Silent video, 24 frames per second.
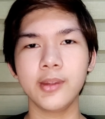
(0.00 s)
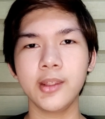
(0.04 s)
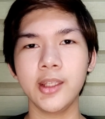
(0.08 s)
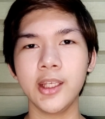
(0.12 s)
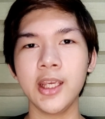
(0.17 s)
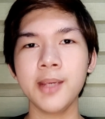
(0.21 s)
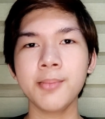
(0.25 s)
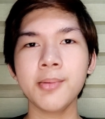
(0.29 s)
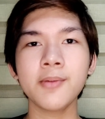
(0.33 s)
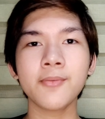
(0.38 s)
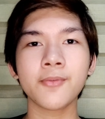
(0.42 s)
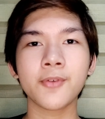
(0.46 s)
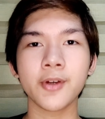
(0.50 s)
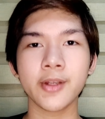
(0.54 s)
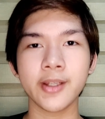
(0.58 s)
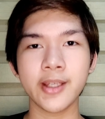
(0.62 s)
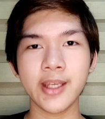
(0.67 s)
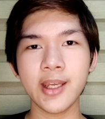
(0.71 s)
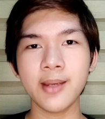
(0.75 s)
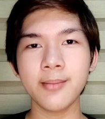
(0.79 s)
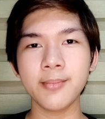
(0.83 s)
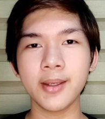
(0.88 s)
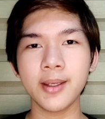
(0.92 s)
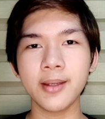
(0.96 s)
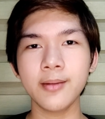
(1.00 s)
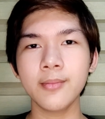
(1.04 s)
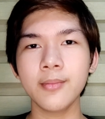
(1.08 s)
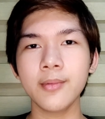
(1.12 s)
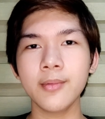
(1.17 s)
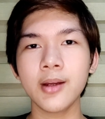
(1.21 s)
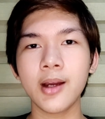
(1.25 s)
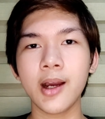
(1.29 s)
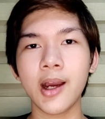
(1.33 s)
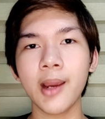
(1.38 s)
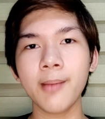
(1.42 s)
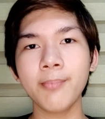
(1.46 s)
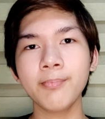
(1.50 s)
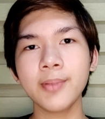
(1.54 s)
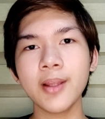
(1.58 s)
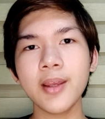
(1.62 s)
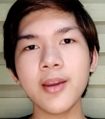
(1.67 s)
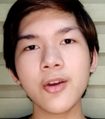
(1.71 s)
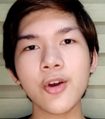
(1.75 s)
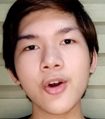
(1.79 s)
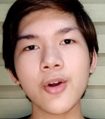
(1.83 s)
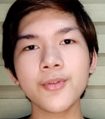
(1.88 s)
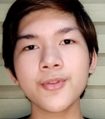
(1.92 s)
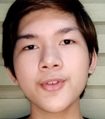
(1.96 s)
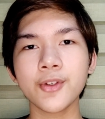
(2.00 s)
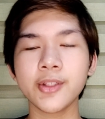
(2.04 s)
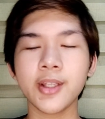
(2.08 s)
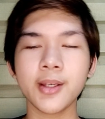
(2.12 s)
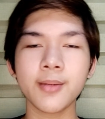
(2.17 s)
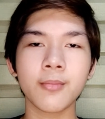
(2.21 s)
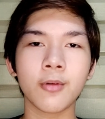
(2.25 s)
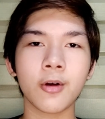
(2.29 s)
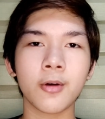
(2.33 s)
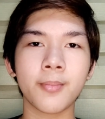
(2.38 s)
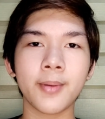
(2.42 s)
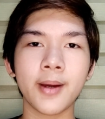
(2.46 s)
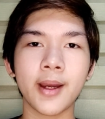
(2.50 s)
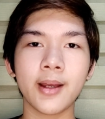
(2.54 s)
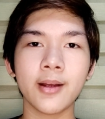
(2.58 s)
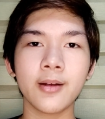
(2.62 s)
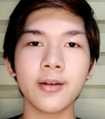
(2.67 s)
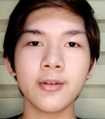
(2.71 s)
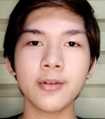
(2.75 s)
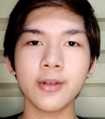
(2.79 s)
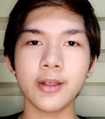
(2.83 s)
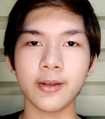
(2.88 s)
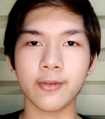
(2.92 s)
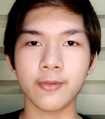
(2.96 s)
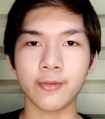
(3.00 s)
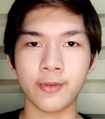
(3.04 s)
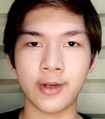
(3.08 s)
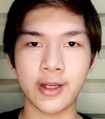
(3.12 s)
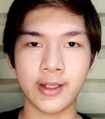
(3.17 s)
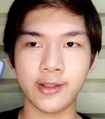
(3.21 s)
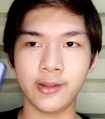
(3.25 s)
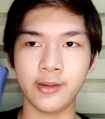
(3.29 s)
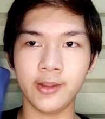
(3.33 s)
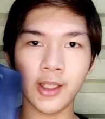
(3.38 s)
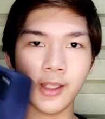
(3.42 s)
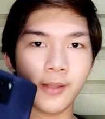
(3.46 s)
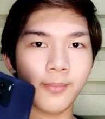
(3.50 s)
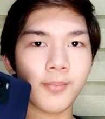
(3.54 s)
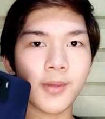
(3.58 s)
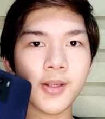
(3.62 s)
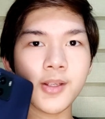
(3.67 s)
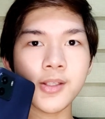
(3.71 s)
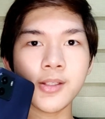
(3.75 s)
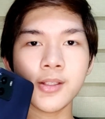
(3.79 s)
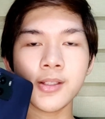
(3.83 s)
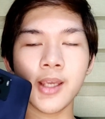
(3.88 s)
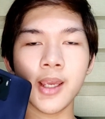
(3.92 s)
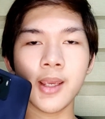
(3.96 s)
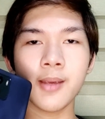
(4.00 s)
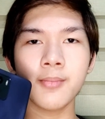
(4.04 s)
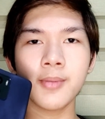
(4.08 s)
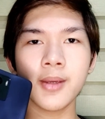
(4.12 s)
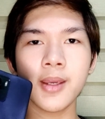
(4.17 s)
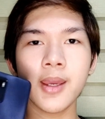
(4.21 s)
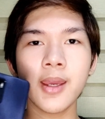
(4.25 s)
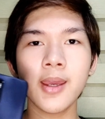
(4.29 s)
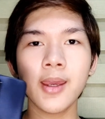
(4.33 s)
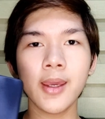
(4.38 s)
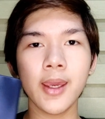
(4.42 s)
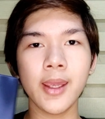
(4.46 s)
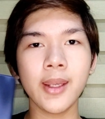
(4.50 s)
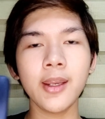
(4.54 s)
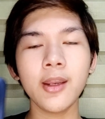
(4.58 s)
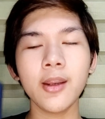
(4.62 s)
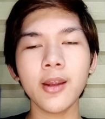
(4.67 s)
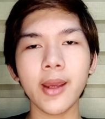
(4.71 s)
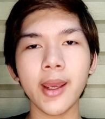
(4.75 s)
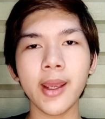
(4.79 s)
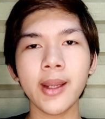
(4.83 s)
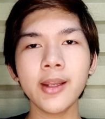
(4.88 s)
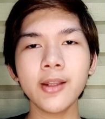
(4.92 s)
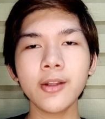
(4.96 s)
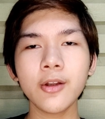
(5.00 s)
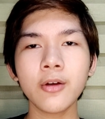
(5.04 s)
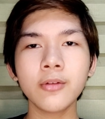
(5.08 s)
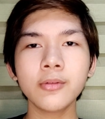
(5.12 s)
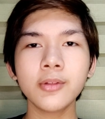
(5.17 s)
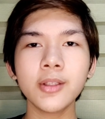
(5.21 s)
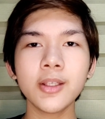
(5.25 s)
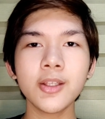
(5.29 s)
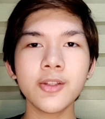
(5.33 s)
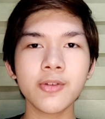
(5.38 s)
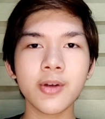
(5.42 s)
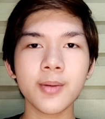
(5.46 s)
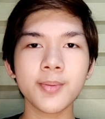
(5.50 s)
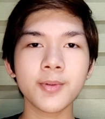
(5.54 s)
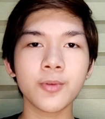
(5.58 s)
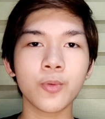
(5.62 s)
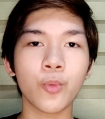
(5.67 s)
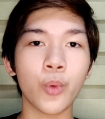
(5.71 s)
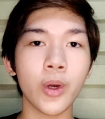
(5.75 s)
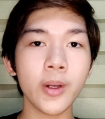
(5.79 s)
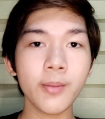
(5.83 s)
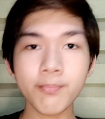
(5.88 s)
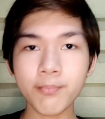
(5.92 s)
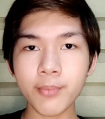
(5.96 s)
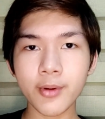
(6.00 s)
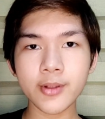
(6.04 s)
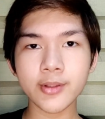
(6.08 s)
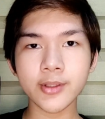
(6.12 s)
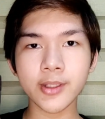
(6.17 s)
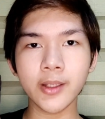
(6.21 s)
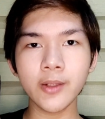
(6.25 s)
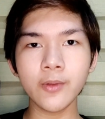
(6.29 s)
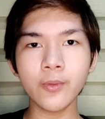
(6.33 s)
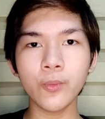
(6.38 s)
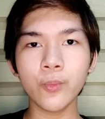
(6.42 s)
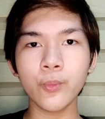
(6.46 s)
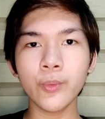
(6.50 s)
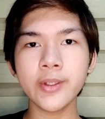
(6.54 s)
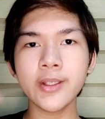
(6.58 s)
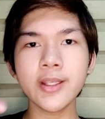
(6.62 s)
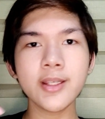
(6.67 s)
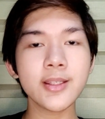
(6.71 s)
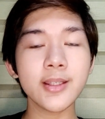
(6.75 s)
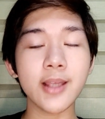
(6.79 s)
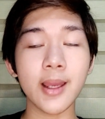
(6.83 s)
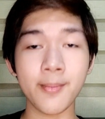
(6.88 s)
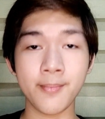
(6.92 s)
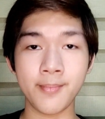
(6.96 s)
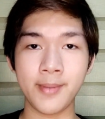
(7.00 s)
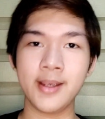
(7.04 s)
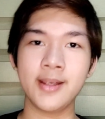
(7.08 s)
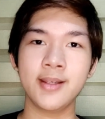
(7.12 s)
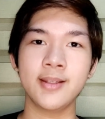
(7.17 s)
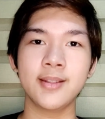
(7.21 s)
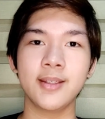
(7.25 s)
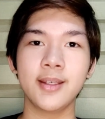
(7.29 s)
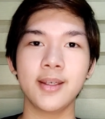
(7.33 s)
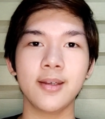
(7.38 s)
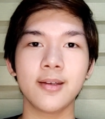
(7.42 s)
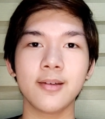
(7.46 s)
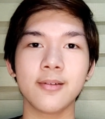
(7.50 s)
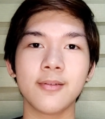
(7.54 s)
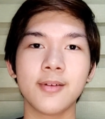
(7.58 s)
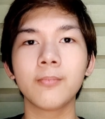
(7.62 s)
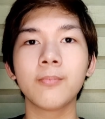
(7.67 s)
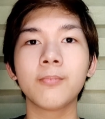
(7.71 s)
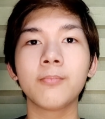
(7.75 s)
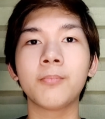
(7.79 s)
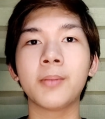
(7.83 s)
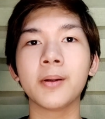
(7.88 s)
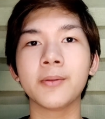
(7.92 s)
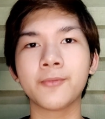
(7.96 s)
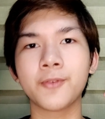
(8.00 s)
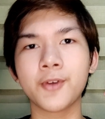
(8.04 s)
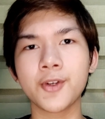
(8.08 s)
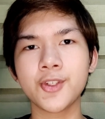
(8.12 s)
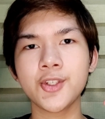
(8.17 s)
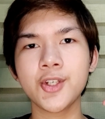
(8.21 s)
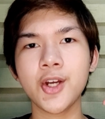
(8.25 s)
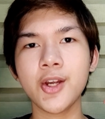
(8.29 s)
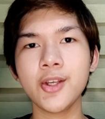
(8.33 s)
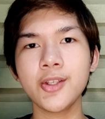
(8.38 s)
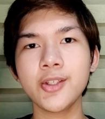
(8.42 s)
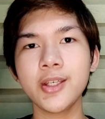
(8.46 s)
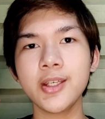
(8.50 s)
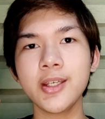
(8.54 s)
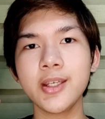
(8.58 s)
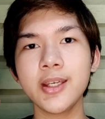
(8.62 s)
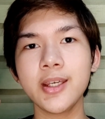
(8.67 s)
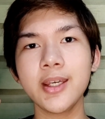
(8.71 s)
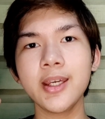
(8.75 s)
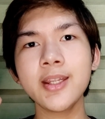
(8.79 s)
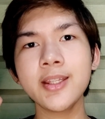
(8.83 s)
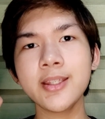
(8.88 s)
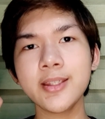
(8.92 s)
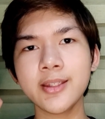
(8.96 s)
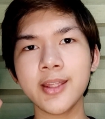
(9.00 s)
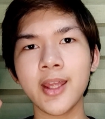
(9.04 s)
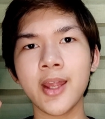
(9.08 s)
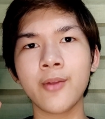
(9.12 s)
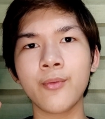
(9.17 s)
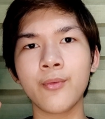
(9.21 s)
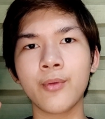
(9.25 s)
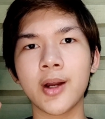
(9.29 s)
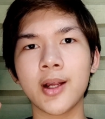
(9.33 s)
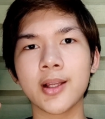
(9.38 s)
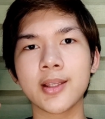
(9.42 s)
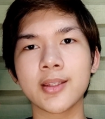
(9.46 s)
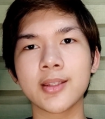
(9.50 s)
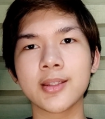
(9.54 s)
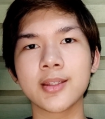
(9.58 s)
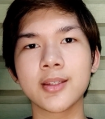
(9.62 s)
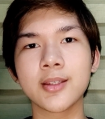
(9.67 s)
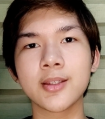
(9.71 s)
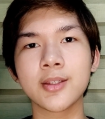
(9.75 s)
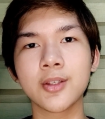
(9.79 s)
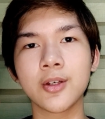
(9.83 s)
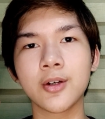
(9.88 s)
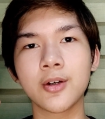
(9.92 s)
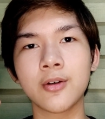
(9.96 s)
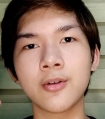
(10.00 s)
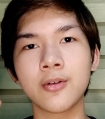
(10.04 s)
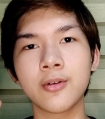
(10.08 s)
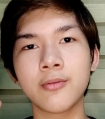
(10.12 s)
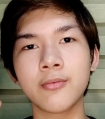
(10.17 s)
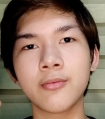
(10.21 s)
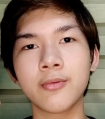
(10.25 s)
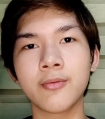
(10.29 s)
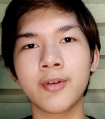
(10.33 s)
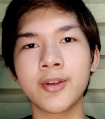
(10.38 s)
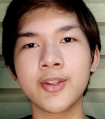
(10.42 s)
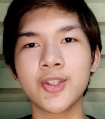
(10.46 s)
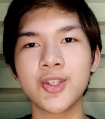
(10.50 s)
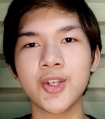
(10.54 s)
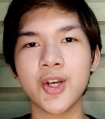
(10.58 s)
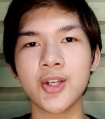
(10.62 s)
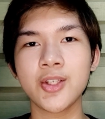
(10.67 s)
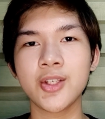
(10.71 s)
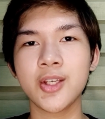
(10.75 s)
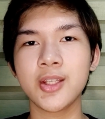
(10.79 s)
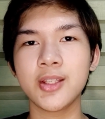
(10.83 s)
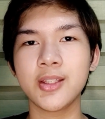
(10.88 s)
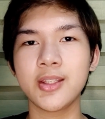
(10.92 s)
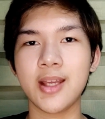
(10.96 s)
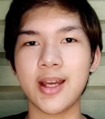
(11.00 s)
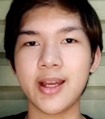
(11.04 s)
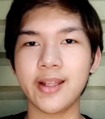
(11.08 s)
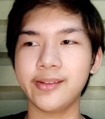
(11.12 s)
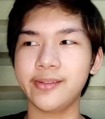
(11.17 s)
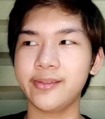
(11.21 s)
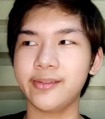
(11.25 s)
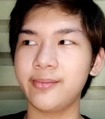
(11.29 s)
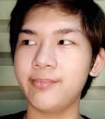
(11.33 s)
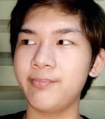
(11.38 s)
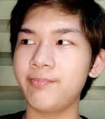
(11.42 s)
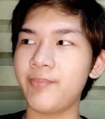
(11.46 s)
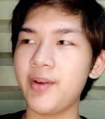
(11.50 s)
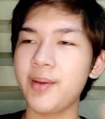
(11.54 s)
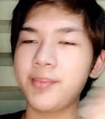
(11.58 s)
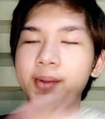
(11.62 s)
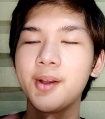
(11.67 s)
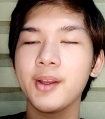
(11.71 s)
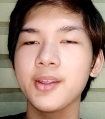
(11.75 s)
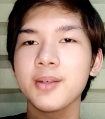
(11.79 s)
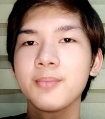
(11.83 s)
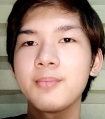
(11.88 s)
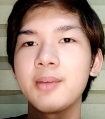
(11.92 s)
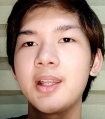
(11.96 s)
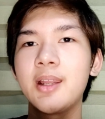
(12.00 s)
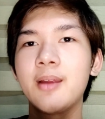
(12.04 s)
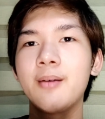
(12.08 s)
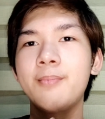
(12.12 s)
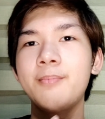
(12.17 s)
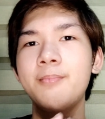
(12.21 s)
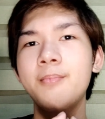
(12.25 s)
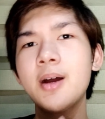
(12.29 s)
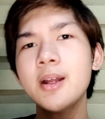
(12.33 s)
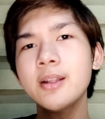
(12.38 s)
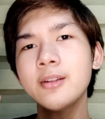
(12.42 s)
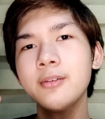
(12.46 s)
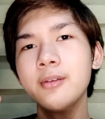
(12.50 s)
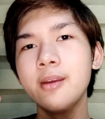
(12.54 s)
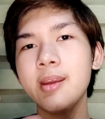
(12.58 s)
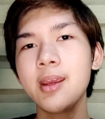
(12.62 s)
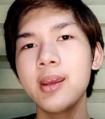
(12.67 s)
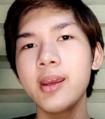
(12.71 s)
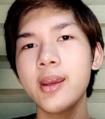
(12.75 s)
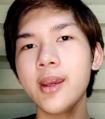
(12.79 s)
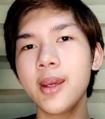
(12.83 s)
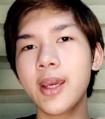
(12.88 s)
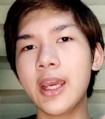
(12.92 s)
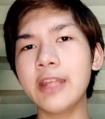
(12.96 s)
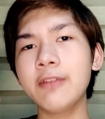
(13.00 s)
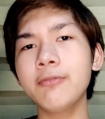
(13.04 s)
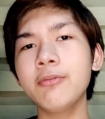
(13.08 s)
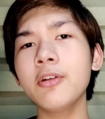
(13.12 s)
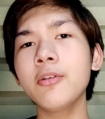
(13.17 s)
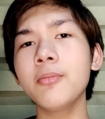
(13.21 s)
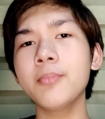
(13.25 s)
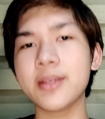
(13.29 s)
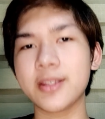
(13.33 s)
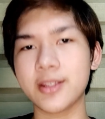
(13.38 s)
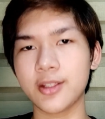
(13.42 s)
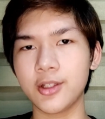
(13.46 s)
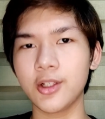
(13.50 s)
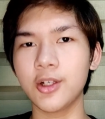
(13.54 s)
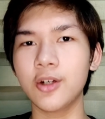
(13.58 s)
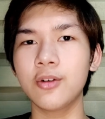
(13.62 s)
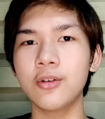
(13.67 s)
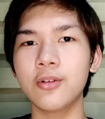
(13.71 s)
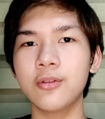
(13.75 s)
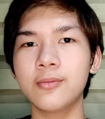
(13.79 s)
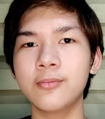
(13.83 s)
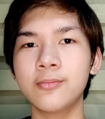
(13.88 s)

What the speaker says: Even for gaming, I play Call of Duty Mobile, one deathmatch game, and it only drops 1%, which is amazing. But for charging, it's 10 watts, so when charging that 5000 mAh battery, it will be slow.